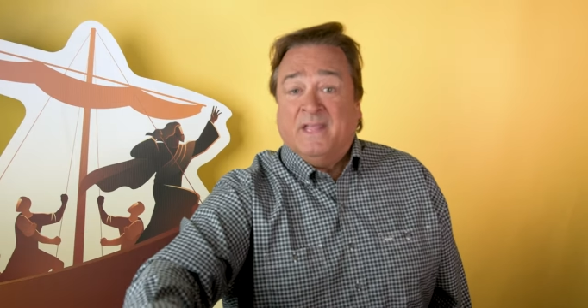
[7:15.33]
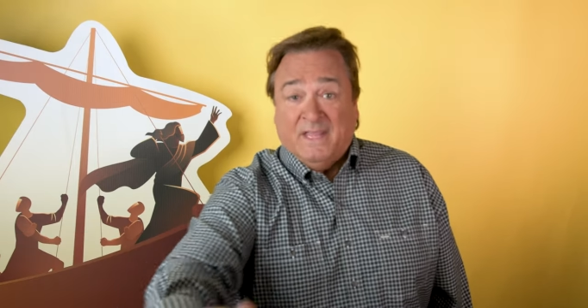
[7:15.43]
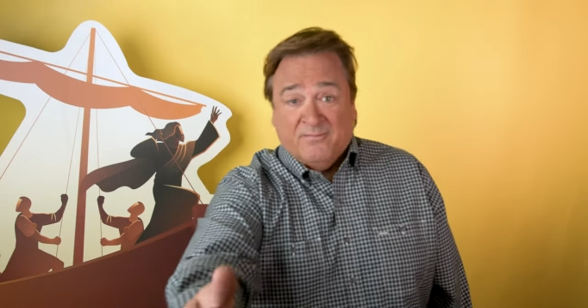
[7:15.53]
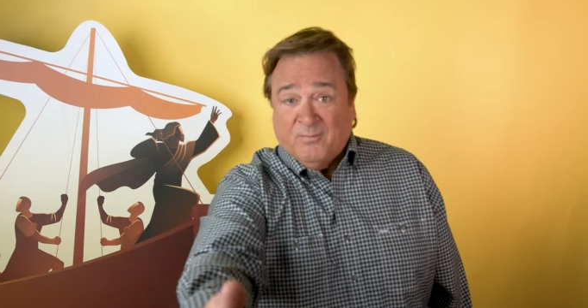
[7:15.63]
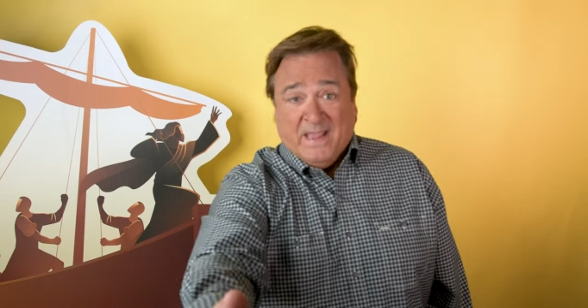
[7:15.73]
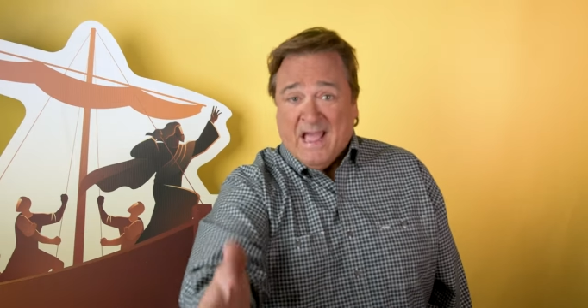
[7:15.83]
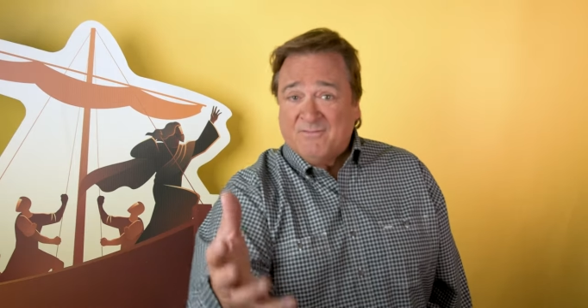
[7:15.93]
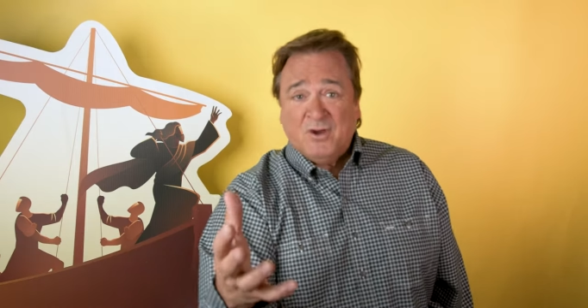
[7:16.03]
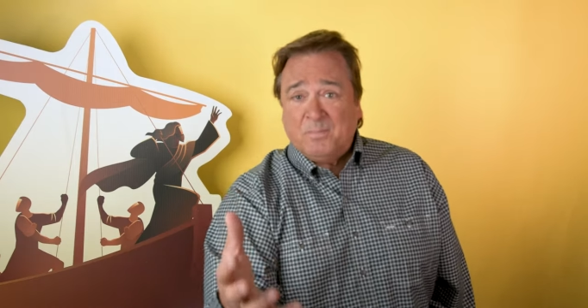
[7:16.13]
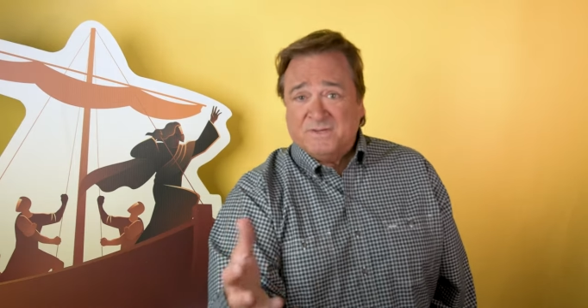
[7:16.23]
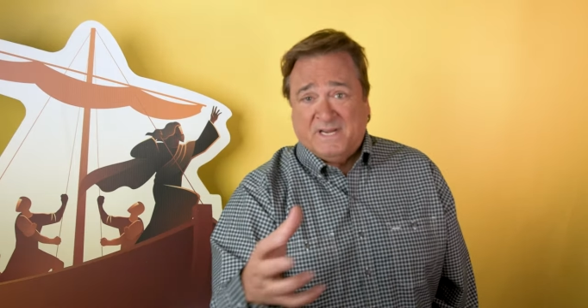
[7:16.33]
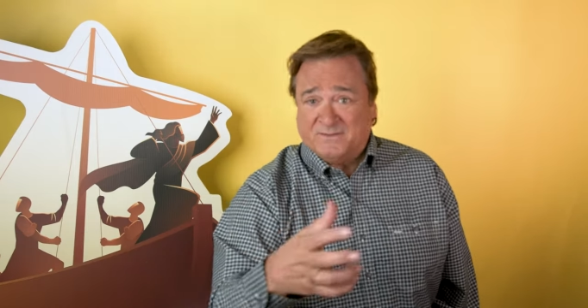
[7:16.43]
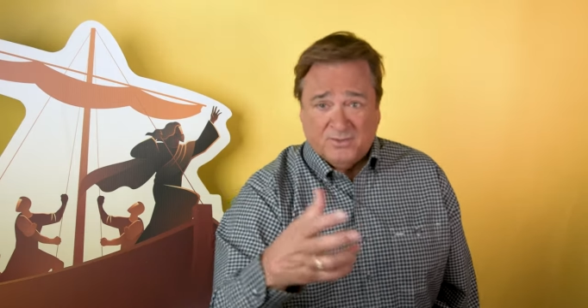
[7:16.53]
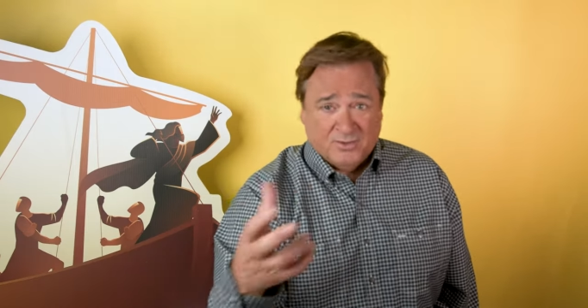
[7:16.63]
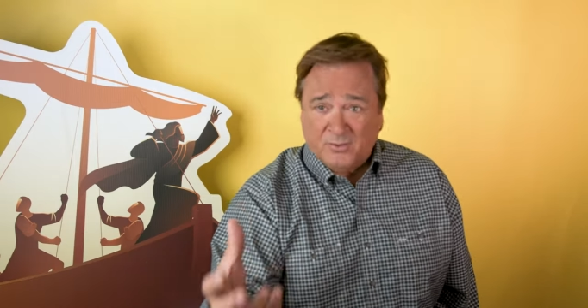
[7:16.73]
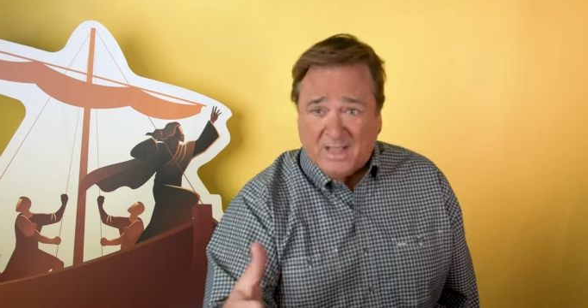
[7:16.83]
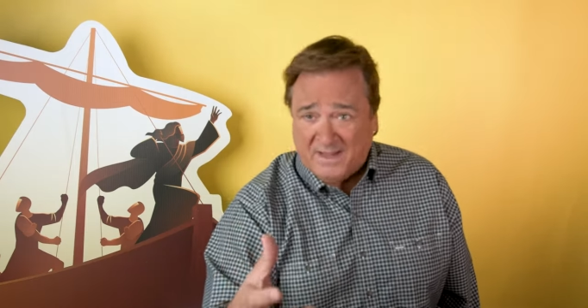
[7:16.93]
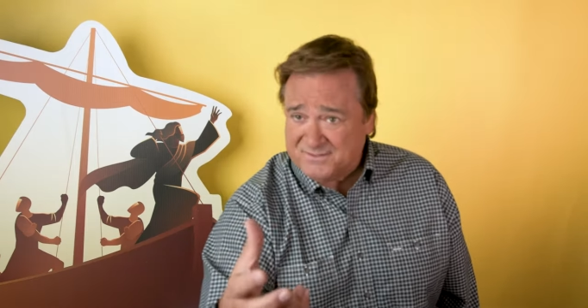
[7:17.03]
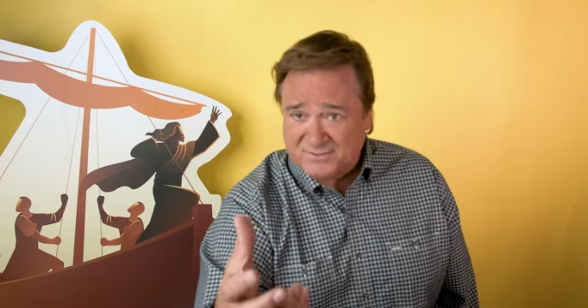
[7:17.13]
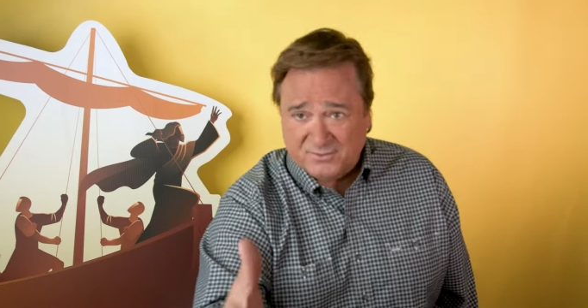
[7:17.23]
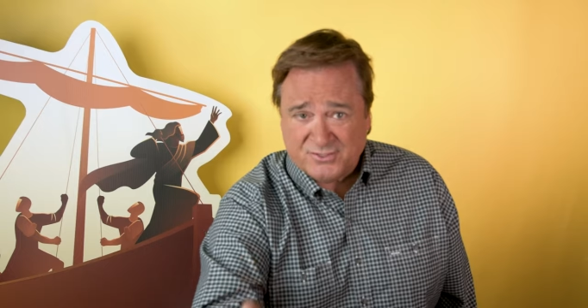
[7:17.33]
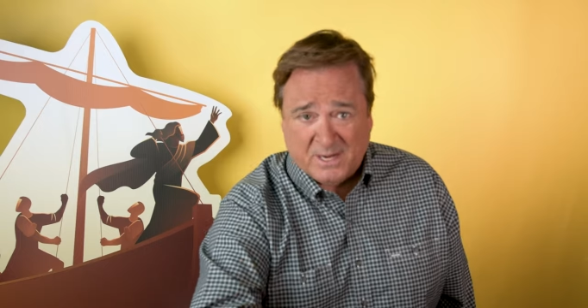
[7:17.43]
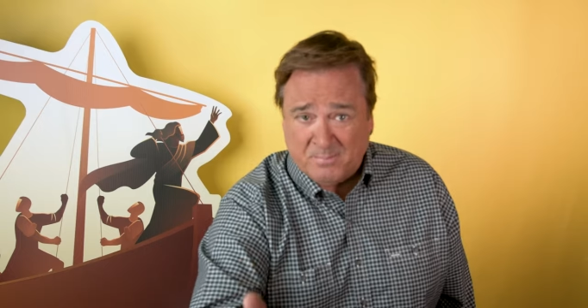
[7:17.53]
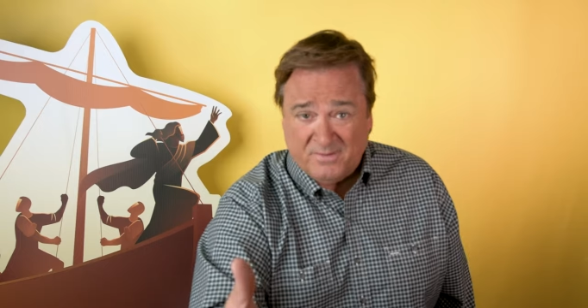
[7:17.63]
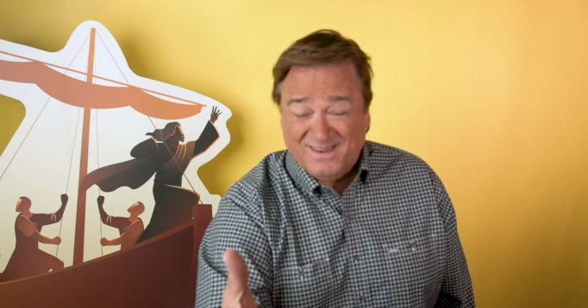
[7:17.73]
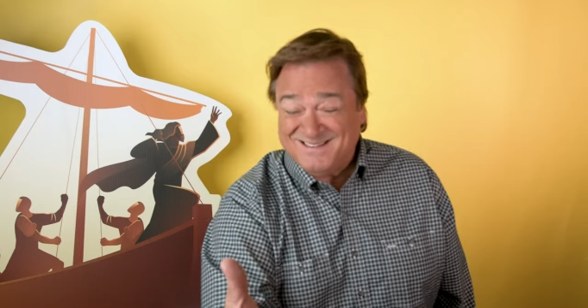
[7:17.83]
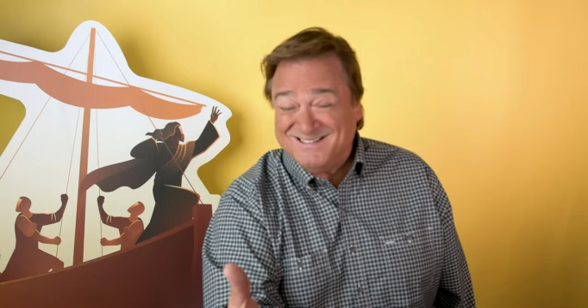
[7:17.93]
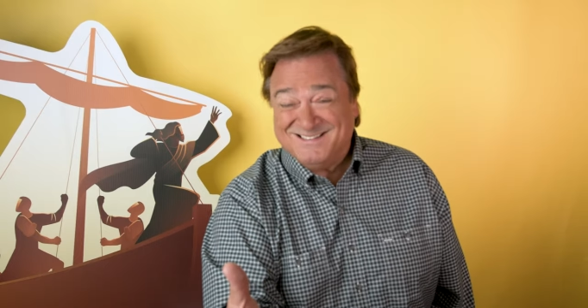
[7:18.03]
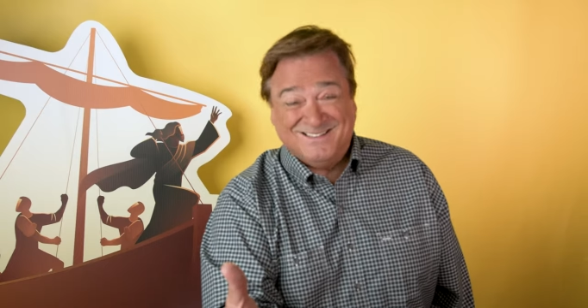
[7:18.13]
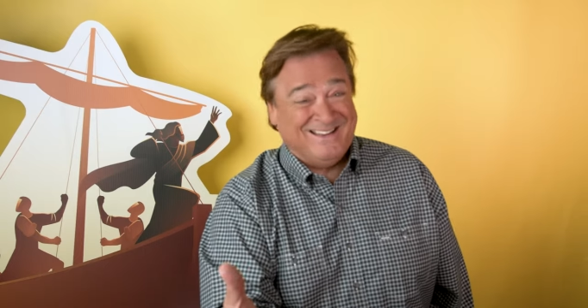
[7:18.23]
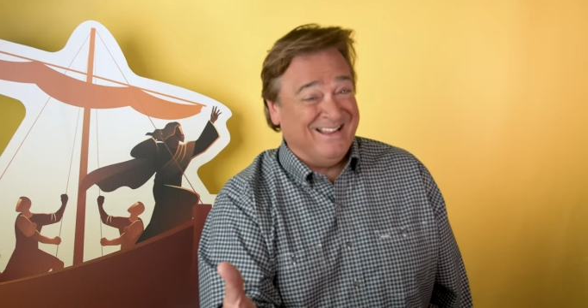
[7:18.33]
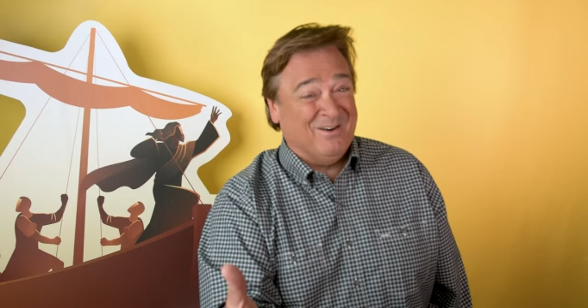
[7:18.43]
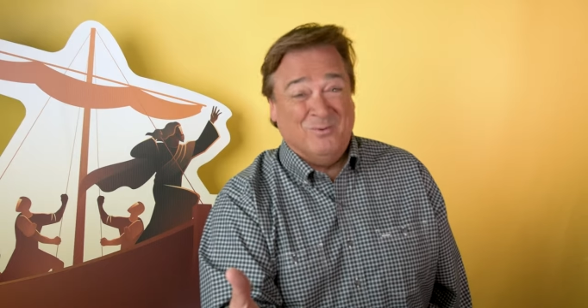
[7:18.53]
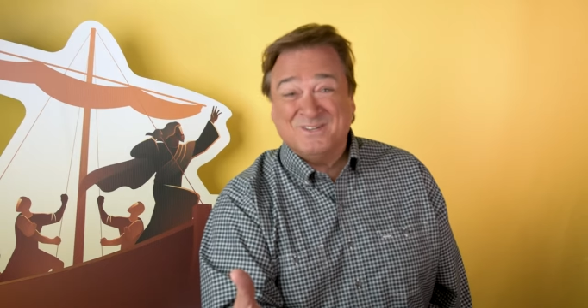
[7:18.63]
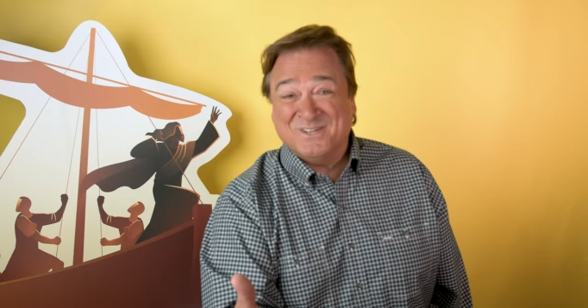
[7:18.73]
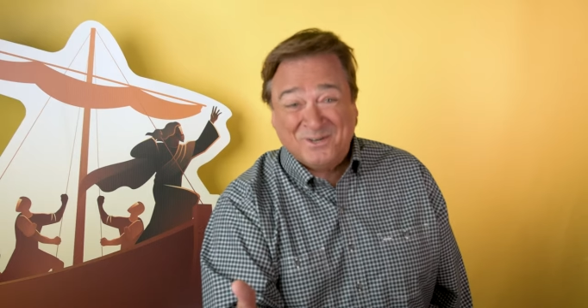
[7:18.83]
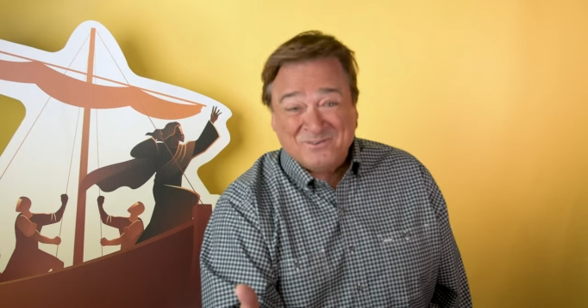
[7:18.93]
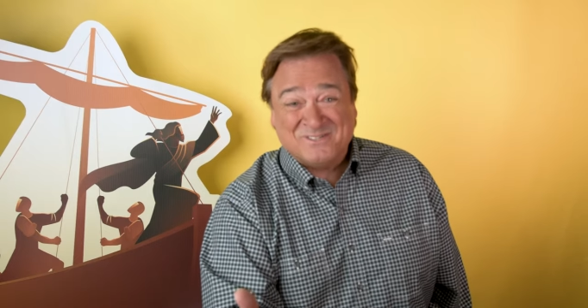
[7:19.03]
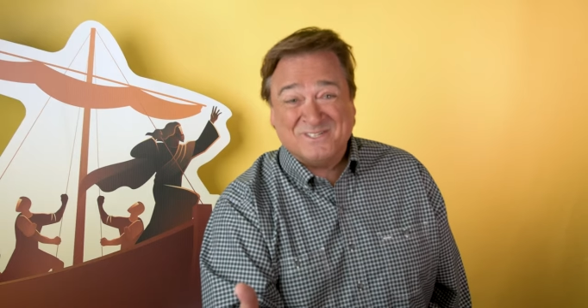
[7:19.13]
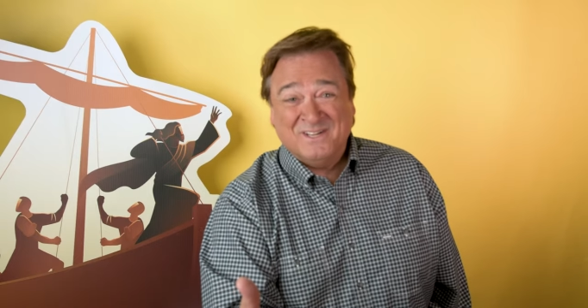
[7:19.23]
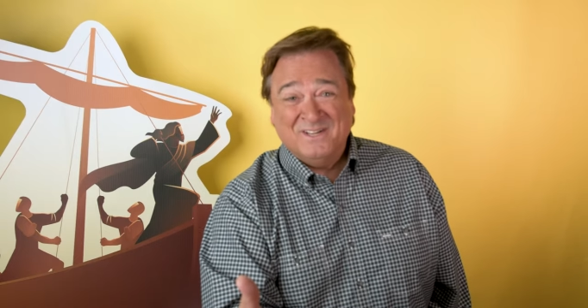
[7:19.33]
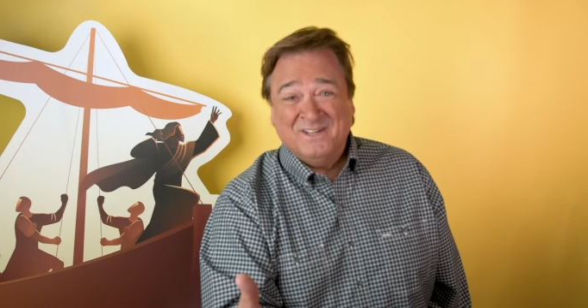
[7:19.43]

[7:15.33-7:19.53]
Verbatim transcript: If we have no protector, no guidance, no shepherd, then yeah, we're toast.